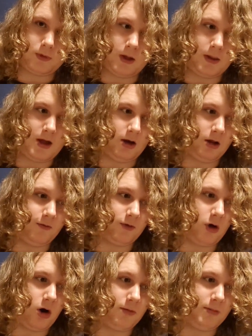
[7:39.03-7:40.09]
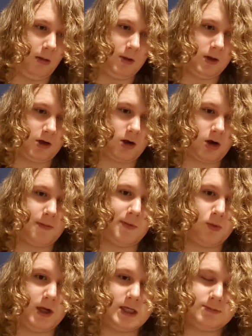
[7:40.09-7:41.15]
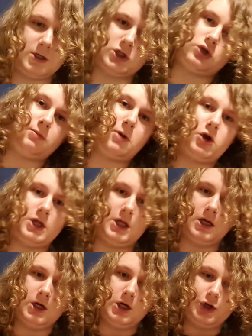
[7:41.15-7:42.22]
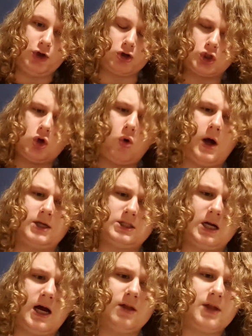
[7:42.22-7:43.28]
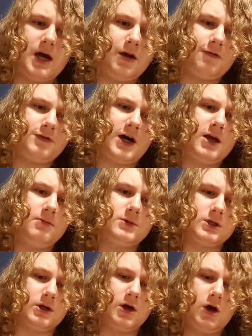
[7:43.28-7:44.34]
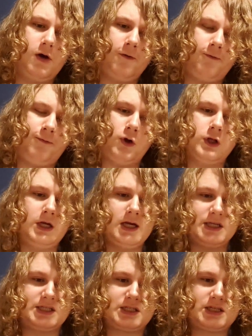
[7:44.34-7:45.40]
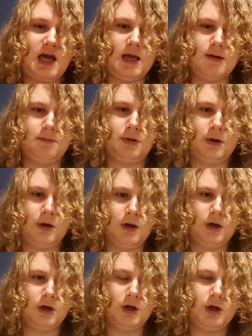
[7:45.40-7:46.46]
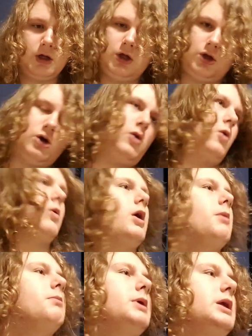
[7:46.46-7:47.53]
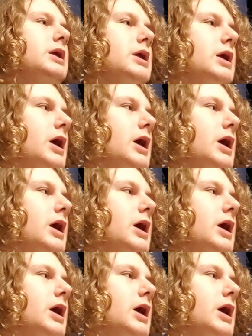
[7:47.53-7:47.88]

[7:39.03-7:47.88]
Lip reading: and then you've got maybe like a couple weeks because your body, your soul hasn't had enough time to fully escape, you know, and be